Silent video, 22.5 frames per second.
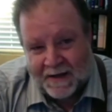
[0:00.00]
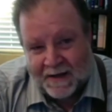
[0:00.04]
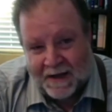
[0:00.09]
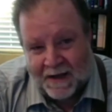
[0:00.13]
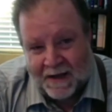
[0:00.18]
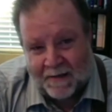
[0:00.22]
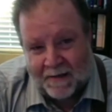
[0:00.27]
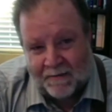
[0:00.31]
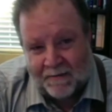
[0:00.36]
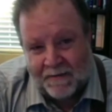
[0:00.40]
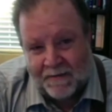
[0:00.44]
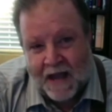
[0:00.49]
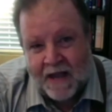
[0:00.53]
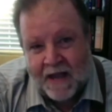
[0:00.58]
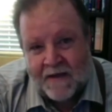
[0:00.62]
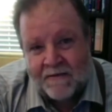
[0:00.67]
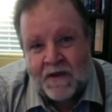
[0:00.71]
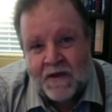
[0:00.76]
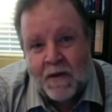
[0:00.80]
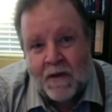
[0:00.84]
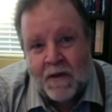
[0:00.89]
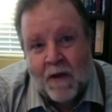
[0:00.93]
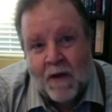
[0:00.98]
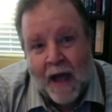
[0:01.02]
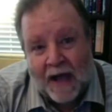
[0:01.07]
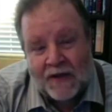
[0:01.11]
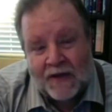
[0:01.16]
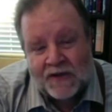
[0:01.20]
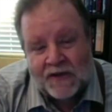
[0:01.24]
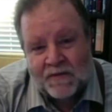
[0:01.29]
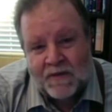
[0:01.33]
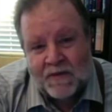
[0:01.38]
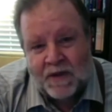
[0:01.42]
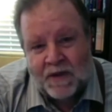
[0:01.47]
Now, if you
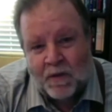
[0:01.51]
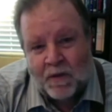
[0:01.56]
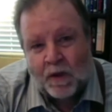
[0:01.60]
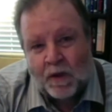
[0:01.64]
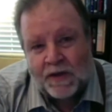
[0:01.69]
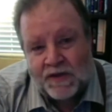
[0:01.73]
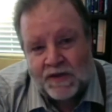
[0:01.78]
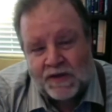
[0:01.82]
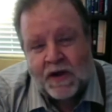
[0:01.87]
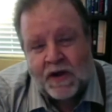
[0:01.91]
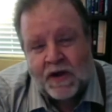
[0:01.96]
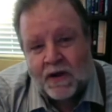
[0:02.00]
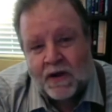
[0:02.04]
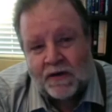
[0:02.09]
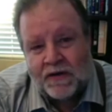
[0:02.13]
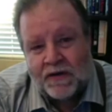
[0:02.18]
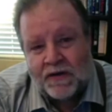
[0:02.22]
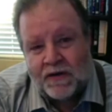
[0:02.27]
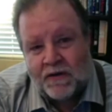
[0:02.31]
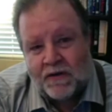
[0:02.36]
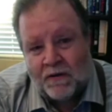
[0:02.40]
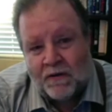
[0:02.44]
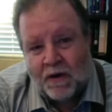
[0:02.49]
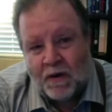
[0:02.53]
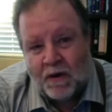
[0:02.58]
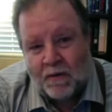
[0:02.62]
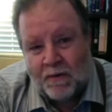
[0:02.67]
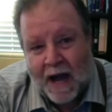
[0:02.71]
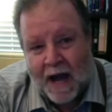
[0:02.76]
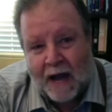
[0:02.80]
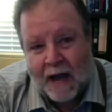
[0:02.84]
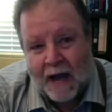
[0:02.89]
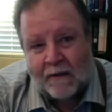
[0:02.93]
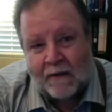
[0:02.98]
ask me, what song do you hope
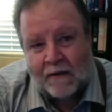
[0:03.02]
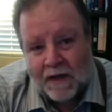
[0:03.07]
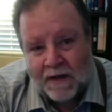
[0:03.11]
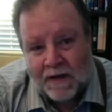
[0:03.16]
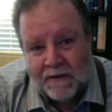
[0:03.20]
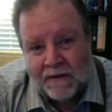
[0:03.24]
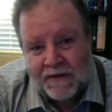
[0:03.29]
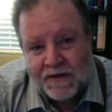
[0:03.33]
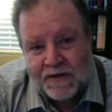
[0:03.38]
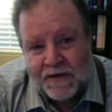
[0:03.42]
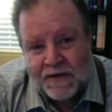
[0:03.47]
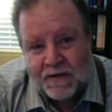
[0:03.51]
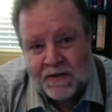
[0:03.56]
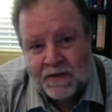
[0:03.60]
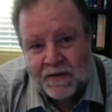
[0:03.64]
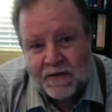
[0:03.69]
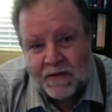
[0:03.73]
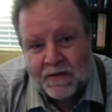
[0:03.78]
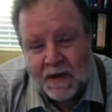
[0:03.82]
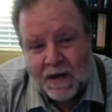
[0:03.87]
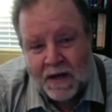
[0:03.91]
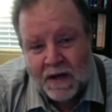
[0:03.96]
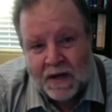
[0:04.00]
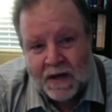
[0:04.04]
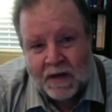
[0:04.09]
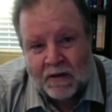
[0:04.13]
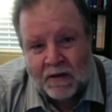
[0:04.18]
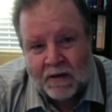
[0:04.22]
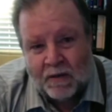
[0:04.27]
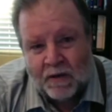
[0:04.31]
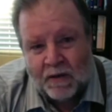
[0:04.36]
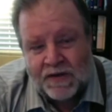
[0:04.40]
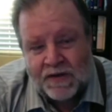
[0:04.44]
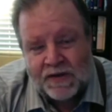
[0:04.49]
outlives you?
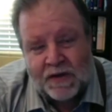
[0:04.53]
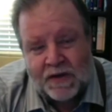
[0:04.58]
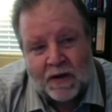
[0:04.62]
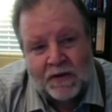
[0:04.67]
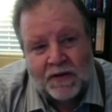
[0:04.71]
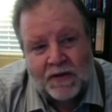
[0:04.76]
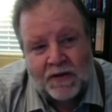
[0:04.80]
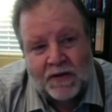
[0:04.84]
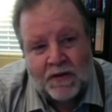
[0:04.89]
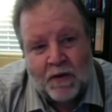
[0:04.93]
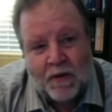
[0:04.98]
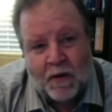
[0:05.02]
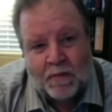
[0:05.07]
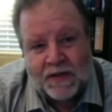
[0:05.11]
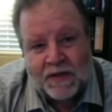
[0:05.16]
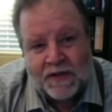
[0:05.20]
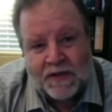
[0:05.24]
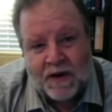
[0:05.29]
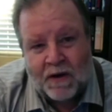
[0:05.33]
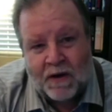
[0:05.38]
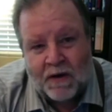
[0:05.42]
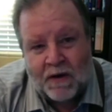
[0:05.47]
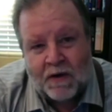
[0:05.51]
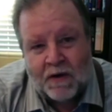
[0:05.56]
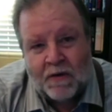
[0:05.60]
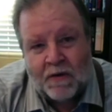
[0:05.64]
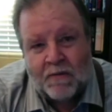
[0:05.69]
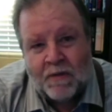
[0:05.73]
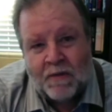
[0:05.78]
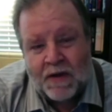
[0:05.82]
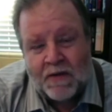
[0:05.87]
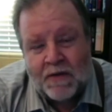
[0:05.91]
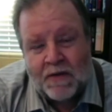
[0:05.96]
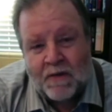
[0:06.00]
What song do you hope gets
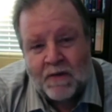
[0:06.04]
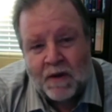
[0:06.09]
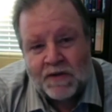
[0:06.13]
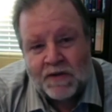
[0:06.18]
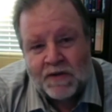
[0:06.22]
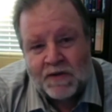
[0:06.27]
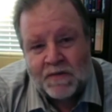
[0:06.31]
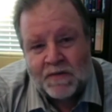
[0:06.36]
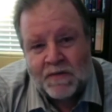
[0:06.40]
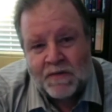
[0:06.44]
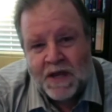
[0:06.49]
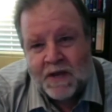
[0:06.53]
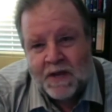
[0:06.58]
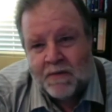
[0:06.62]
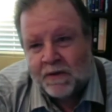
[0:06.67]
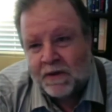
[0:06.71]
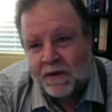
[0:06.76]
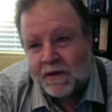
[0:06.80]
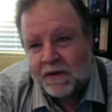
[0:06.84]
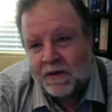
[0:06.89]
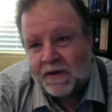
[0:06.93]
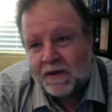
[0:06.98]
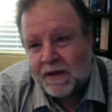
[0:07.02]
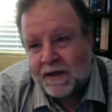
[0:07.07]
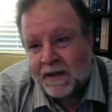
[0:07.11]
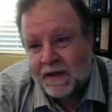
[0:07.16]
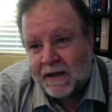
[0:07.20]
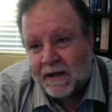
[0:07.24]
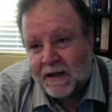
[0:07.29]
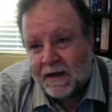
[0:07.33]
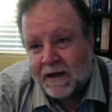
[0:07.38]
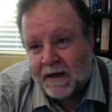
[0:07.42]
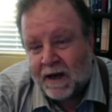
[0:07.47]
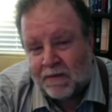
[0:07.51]
heard by the most people?
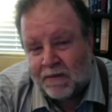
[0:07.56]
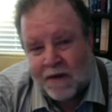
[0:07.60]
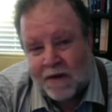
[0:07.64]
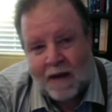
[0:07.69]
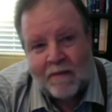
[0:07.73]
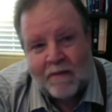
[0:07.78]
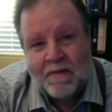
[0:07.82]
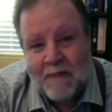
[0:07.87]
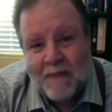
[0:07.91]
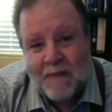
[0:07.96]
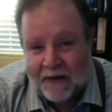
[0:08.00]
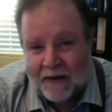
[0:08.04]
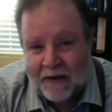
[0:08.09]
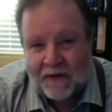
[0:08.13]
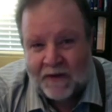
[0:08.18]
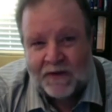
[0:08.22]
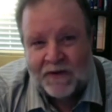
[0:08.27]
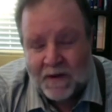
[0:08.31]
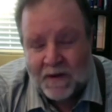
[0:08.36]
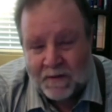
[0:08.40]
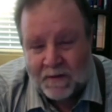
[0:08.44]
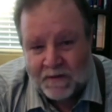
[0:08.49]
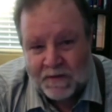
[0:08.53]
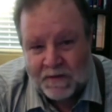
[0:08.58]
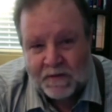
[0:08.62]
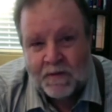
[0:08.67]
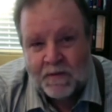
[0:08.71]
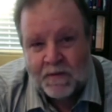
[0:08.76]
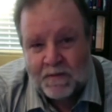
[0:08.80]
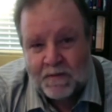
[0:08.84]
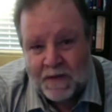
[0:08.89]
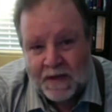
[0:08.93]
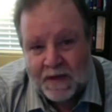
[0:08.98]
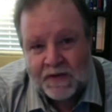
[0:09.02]
Probably Man of the Tombs
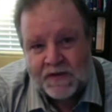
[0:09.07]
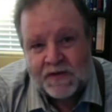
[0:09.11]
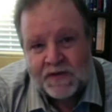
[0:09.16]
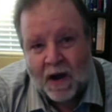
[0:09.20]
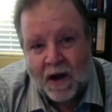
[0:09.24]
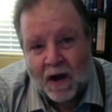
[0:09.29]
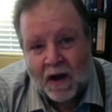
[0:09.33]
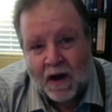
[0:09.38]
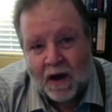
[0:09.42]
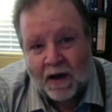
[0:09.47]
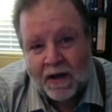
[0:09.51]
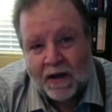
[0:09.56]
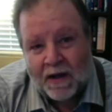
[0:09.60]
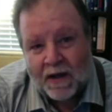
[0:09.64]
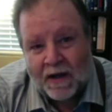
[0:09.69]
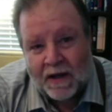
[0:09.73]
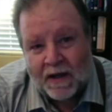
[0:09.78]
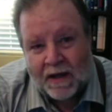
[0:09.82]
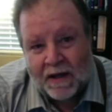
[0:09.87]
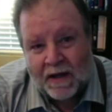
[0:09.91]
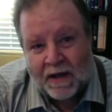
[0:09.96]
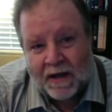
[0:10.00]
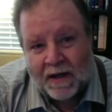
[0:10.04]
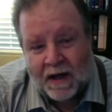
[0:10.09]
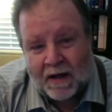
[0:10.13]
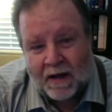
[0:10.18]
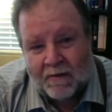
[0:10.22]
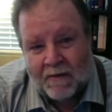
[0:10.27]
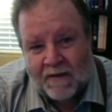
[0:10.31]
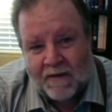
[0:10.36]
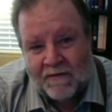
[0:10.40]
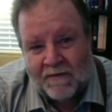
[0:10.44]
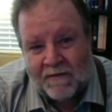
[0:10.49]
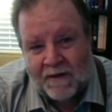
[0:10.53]
would be the song.
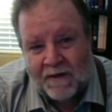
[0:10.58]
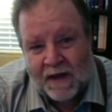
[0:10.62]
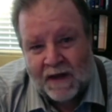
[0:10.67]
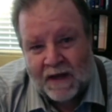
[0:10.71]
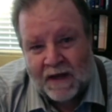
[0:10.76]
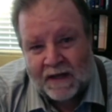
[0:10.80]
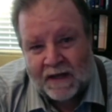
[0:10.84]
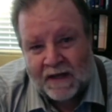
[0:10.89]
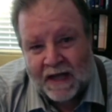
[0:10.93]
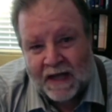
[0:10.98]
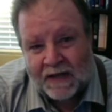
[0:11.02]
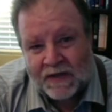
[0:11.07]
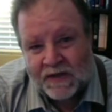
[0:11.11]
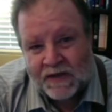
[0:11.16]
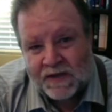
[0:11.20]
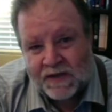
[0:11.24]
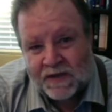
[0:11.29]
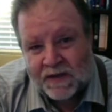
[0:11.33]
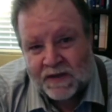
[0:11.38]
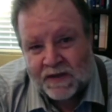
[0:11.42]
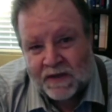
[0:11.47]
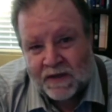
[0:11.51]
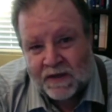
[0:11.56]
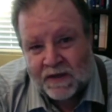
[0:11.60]
I feel like that's,